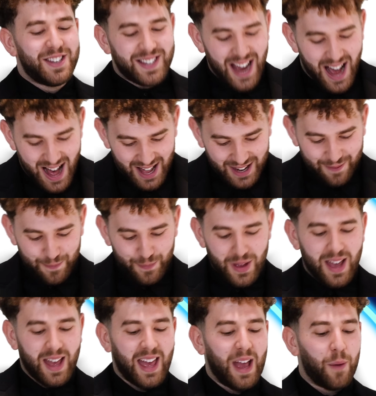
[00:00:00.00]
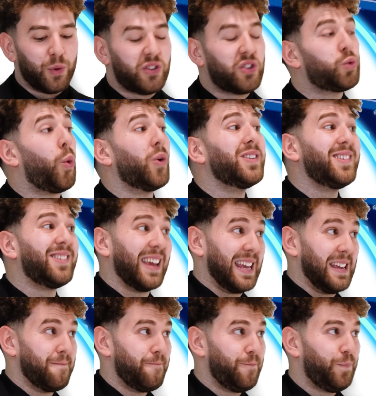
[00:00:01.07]
done. It was
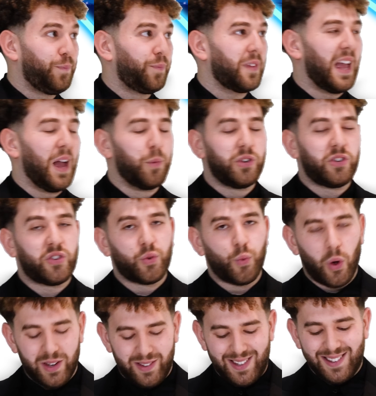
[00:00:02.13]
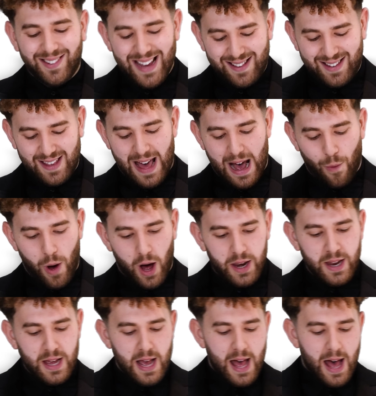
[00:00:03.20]
Swansea. Swansea. It was oh. Swansea City, that
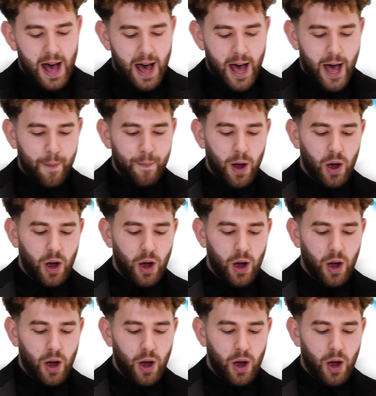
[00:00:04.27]
one. Um, is it